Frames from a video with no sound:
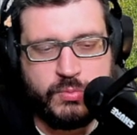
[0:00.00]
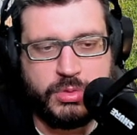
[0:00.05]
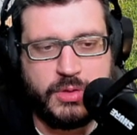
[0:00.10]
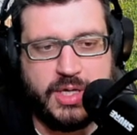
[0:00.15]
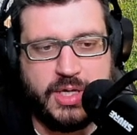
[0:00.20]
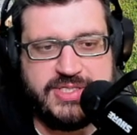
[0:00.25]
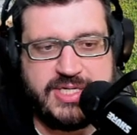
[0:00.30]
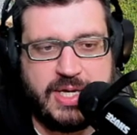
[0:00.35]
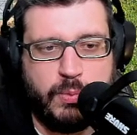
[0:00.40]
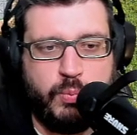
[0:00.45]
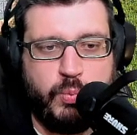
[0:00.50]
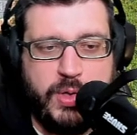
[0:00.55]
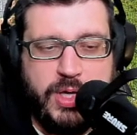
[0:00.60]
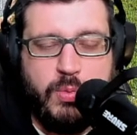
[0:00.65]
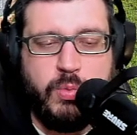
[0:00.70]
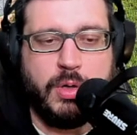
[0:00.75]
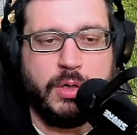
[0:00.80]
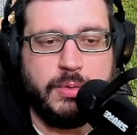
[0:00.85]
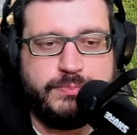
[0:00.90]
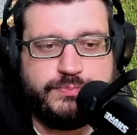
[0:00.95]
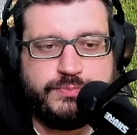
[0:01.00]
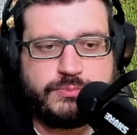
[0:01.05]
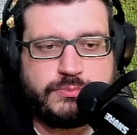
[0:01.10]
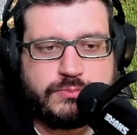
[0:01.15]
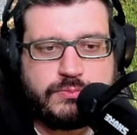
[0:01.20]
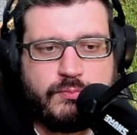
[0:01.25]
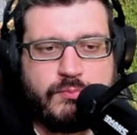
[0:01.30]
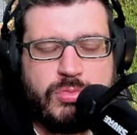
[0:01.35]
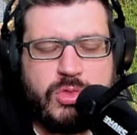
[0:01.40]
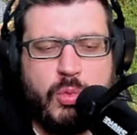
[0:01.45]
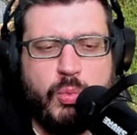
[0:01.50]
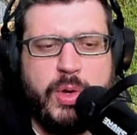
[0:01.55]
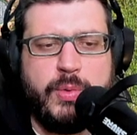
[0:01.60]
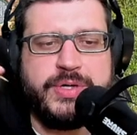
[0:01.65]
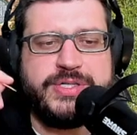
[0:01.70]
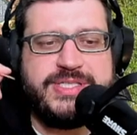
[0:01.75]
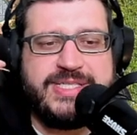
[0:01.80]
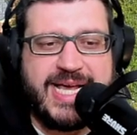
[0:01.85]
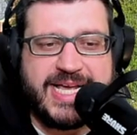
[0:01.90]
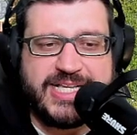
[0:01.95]
Is that we
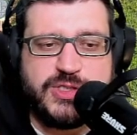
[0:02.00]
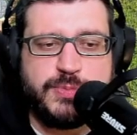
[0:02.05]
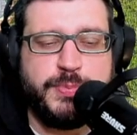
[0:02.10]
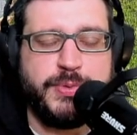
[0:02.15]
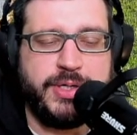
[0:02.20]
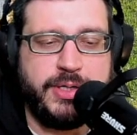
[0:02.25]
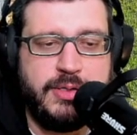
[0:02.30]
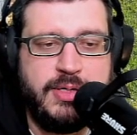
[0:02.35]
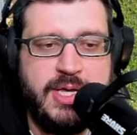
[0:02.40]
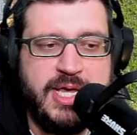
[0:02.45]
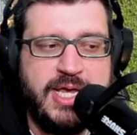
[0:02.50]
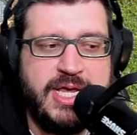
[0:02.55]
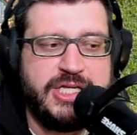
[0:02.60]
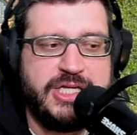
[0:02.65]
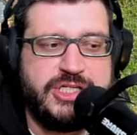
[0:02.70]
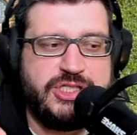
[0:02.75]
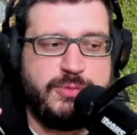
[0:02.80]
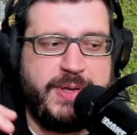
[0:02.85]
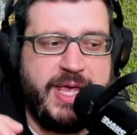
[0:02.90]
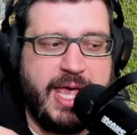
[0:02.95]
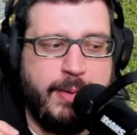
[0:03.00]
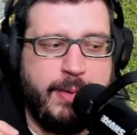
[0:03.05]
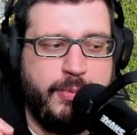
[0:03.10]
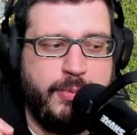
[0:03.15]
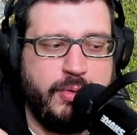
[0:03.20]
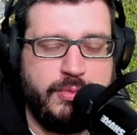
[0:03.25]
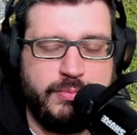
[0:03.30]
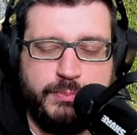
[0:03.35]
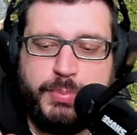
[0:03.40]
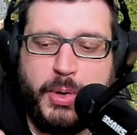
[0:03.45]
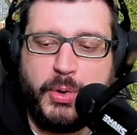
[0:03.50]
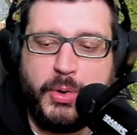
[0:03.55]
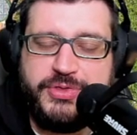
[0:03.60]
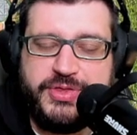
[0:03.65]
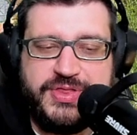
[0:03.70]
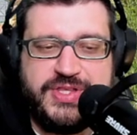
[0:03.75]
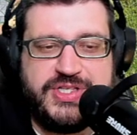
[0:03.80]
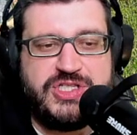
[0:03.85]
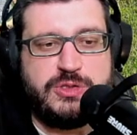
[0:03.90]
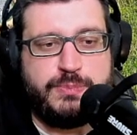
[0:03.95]
were desperate to be able, both
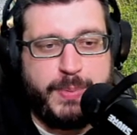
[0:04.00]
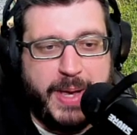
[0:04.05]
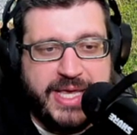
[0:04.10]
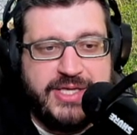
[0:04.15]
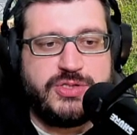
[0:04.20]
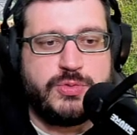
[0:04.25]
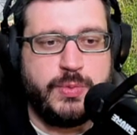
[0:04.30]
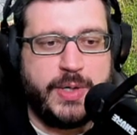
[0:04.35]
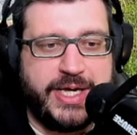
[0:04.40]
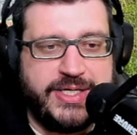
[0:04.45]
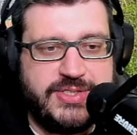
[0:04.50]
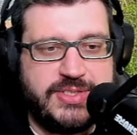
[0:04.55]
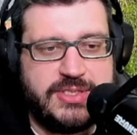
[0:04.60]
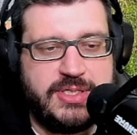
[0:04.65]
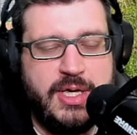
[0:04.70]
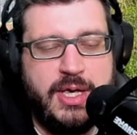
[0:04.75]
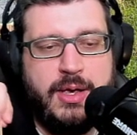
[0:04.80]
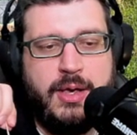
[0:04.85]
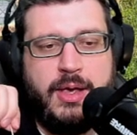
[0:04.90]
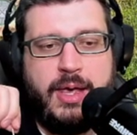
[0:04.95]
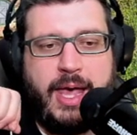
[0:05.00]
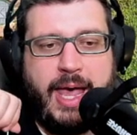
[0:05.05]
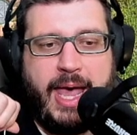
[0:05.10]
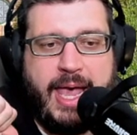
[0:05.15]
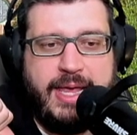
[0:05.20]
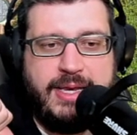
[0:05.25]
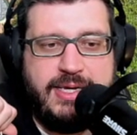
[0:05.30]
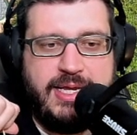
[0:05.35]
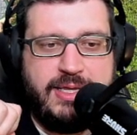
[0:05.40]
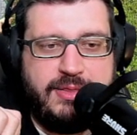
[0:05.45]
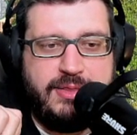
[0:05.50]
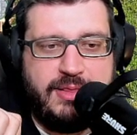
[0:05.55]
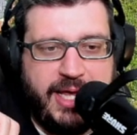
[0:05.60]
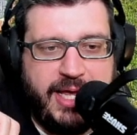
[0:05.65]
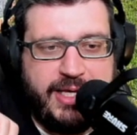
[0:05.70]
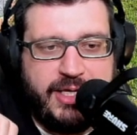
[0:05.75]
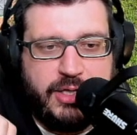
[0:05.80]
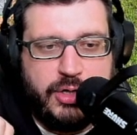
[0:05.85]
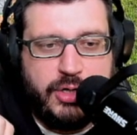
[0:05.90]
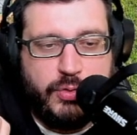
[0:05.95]
in the space race and in
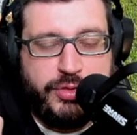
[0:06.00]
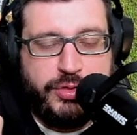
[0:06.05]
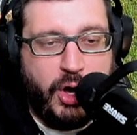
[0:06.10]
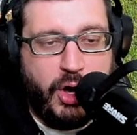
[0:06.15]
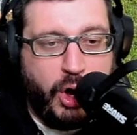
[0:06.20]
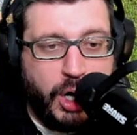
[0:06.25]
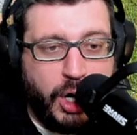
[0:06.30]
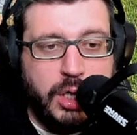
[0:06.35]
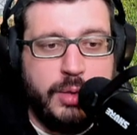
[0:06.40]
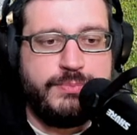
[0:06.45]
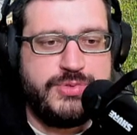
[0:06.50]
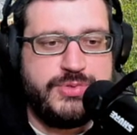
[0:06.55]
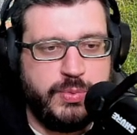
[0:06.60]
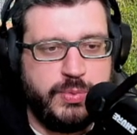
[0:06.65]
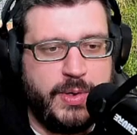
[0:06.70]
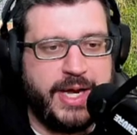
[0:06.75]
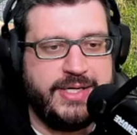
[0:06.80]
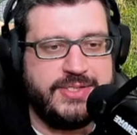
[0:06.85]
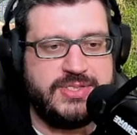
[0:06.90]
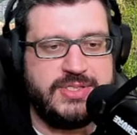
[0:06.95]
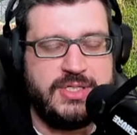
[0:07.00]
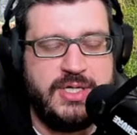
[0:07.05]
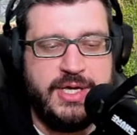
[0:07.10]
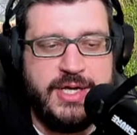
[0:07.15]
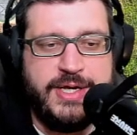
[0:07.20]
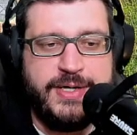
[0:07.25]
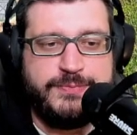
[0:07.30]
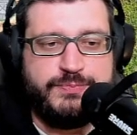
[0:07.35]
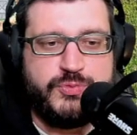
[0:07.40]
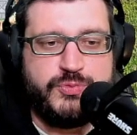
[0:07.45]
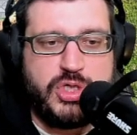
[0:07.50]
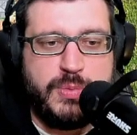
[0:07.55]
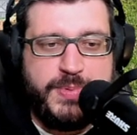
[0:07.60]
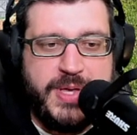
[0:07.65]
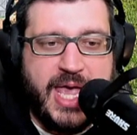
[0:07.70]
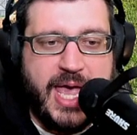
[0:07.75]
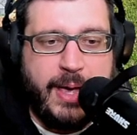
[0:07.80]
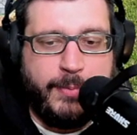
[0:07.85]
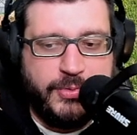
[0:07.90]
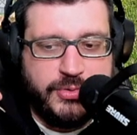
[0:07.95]
like, the arms race, to
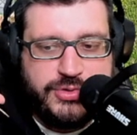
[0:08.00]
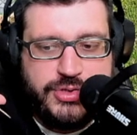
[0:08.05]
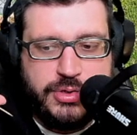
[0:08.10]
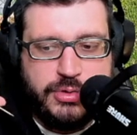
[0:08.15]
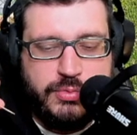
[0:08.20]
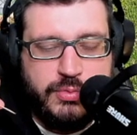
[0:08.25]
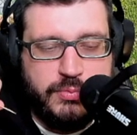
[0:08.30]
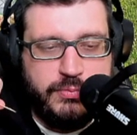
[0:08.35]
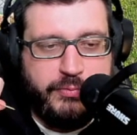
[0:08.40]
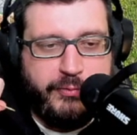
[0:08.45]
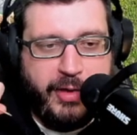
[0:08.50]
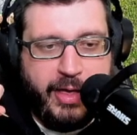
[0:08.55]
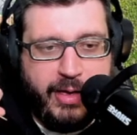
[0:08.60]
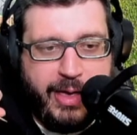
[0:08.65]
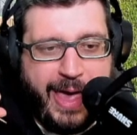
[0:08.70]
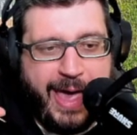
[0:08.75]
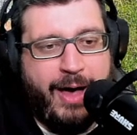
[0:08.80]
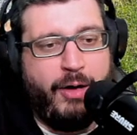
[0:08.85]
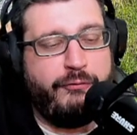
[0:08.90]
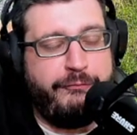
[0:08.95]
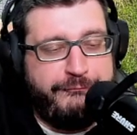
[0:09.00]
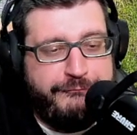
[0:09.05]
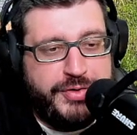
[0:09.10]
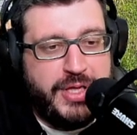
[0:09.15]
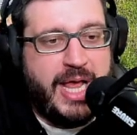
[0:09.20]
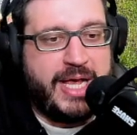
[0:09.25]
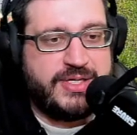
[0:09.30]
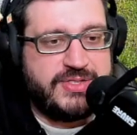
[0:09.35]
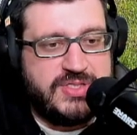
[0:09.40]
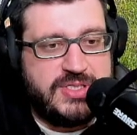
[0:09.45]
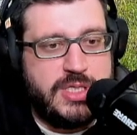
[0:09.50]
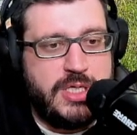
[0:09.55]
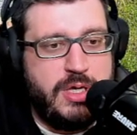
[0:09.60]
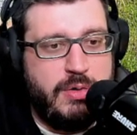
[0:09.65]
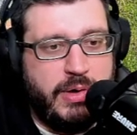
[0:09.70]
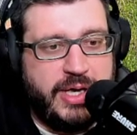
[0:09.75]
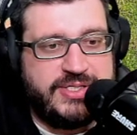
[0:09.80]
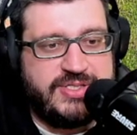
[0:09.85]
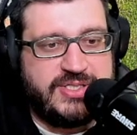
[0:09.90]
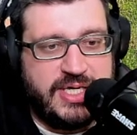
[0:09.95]
be able to outflex the
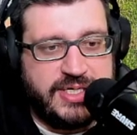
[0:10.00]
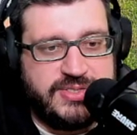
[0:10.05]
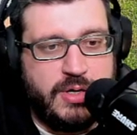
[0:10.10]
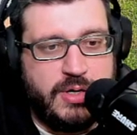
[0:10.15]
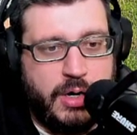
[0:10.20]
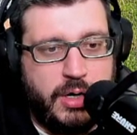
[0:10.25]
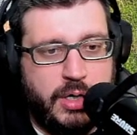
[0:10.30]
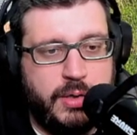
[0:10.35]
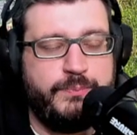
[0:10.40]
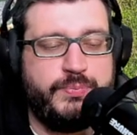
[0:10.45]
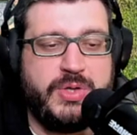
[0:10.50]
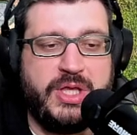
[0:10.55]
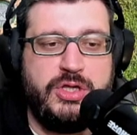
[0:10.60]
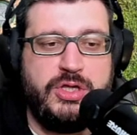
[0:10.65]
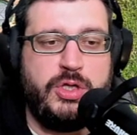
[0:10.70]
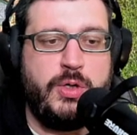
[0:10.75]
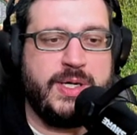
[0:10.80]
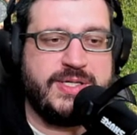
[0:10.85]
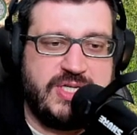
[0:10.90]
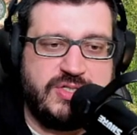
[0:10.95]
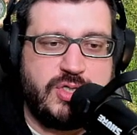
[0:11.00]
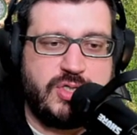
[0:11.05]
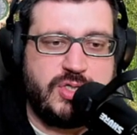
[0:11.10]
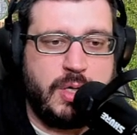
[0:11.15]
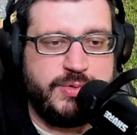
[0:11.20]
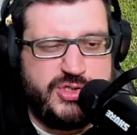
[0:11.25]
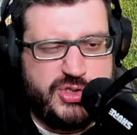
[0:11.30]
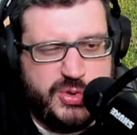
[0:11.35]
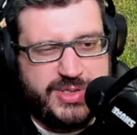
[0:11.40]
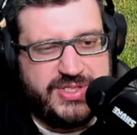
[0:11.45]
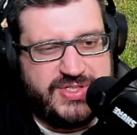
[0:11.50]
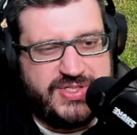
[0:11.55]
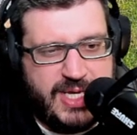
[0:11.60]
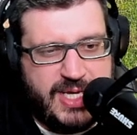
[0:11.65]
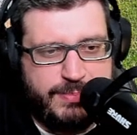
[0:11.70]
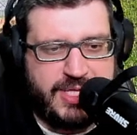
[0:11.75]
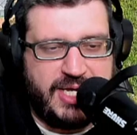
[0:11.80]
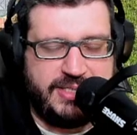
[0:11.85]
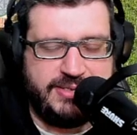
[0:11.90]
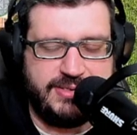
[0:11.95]
USSR. And the USSR was doing the
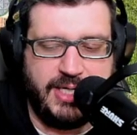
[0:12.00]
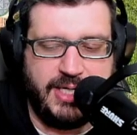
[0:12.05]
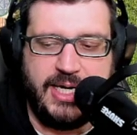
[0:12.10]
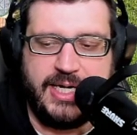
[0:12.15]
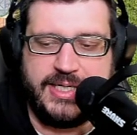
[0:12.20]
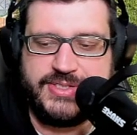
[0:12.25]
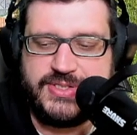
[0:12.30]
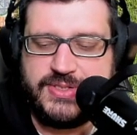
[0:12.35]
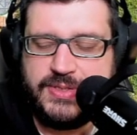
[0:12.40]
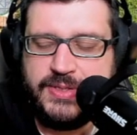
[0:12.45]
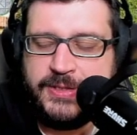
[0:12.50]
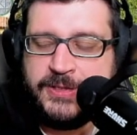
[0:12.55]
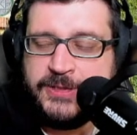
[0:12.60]
same thing to us.